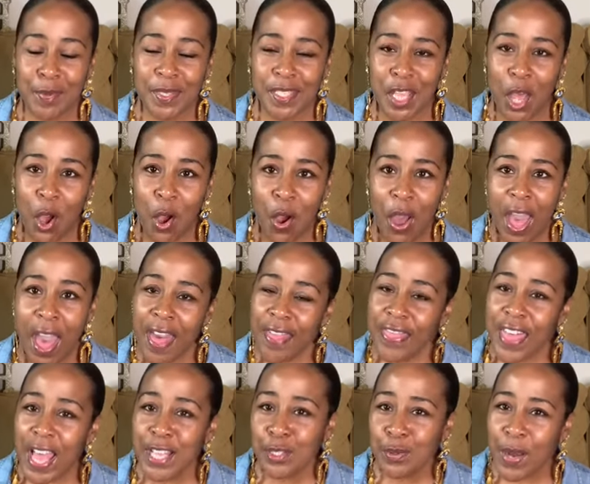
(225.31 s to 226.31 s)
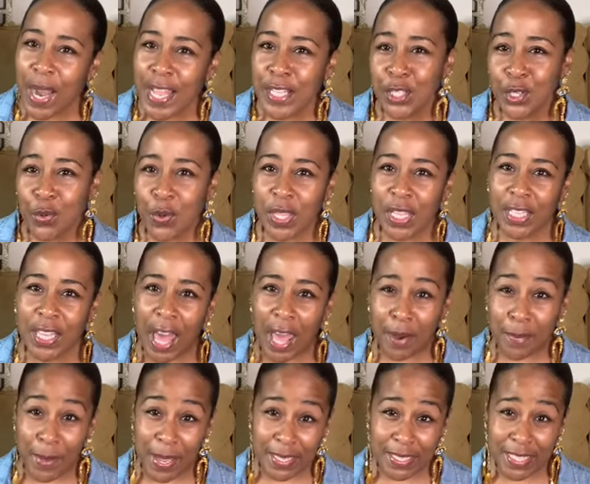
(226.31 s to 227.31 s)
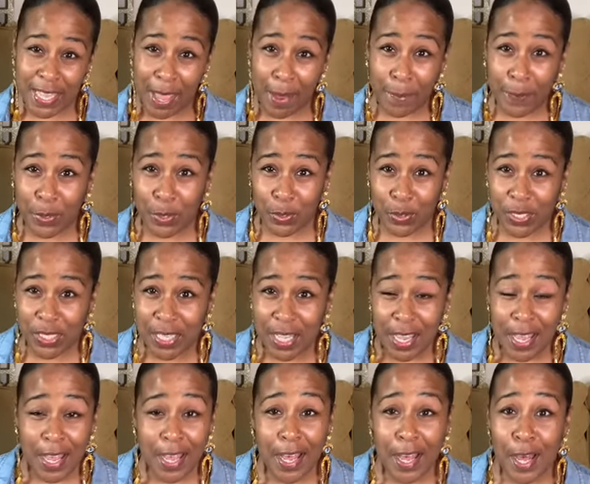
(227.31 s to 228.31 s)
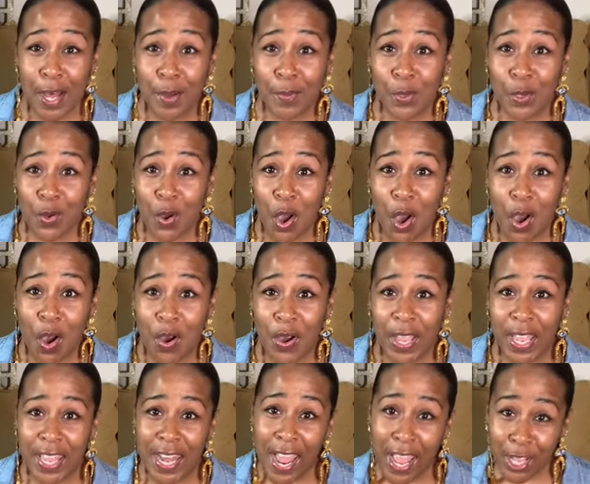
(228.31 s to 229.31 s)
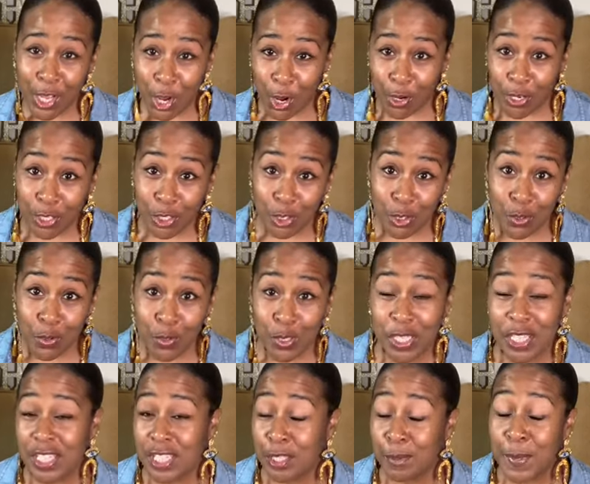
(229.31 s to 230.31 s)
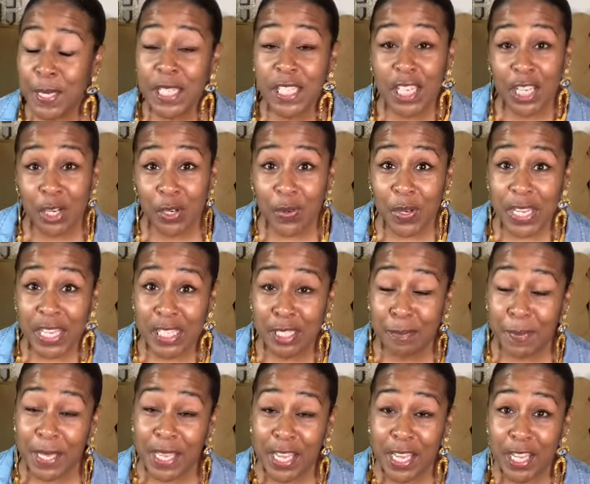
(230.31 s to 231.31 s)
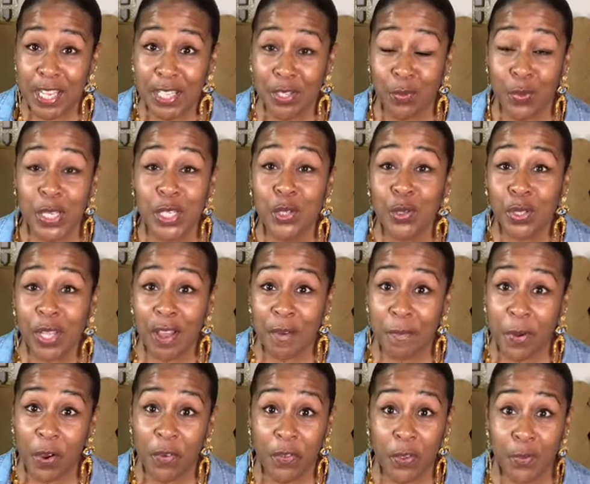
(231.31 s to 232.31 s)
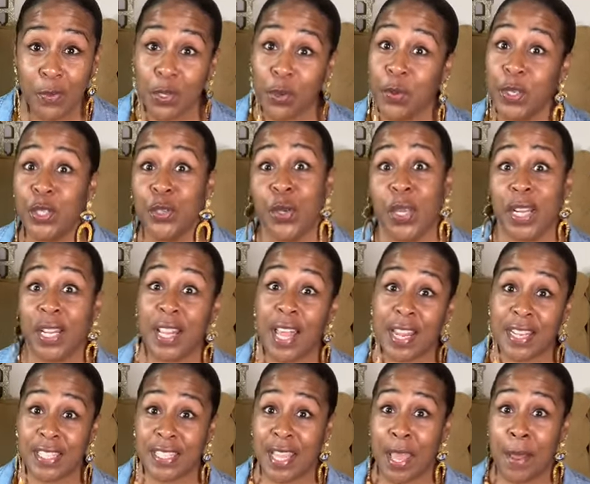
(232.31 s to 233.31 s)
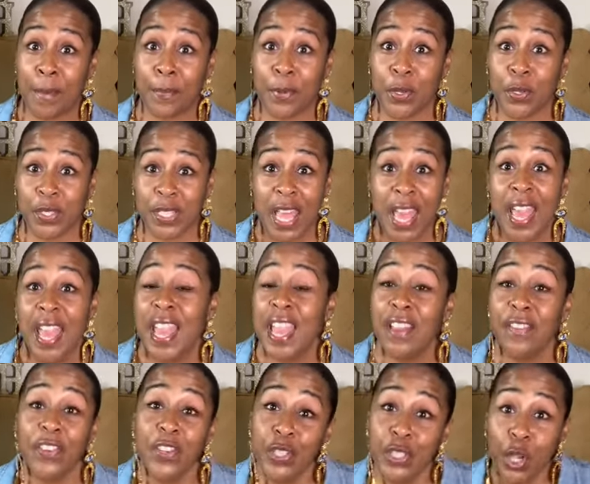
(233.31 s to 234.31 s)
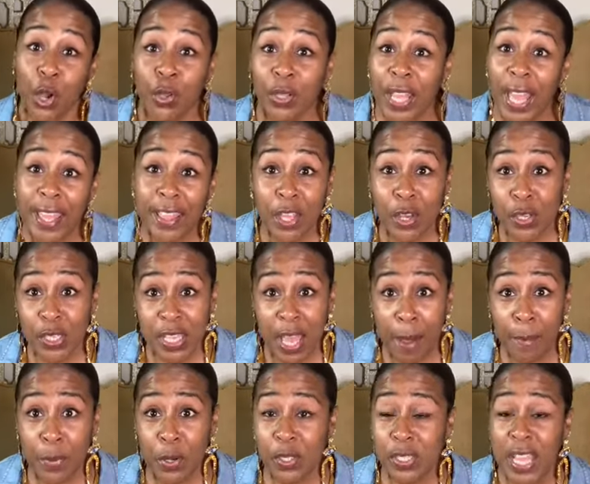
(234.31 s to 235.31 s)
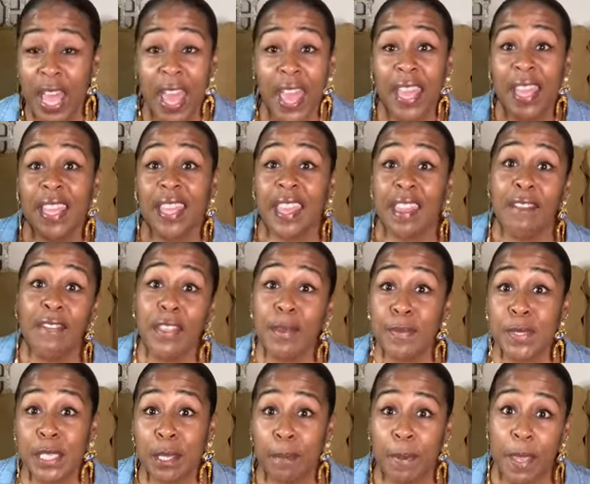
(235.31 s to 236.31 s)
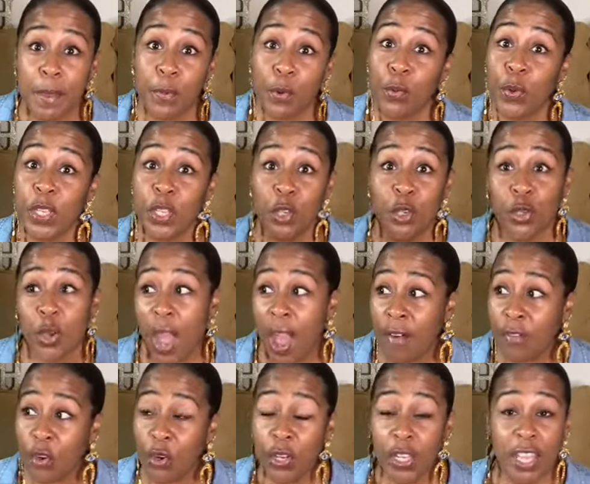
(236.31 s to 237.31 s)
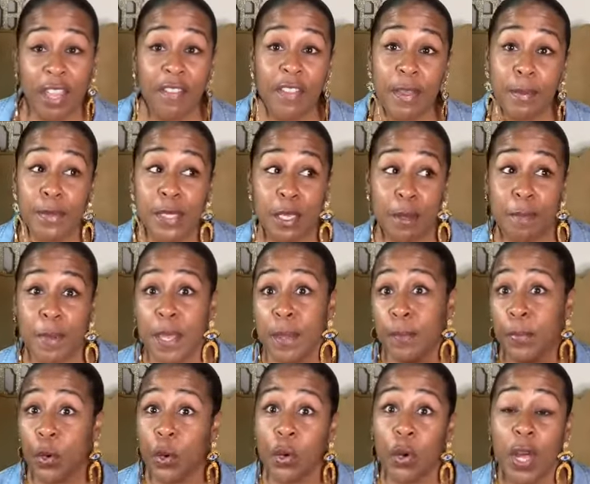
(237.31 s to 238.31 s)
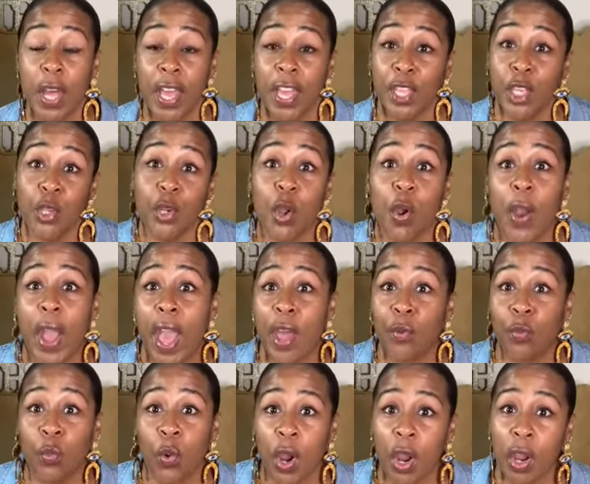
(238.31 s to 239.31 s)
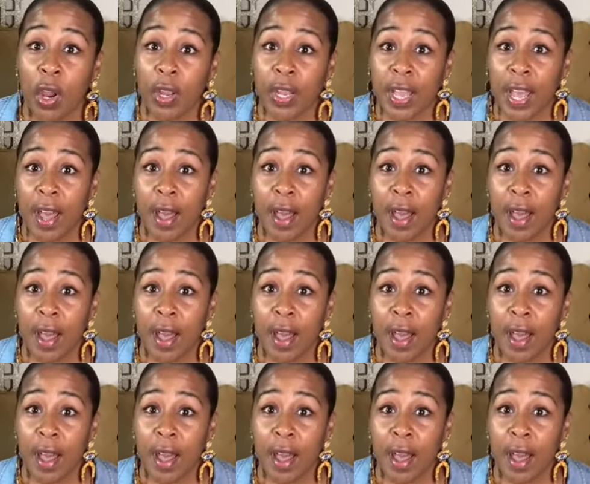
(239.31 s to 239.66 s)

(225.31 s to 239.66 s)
So that's what I do with a lot of my samples um, you all. And I encourage you to just be generous because we do love perfume, so we do get a lot of samples. If you don't like those samples, give them to people when you travel, give them to people, you know, at work.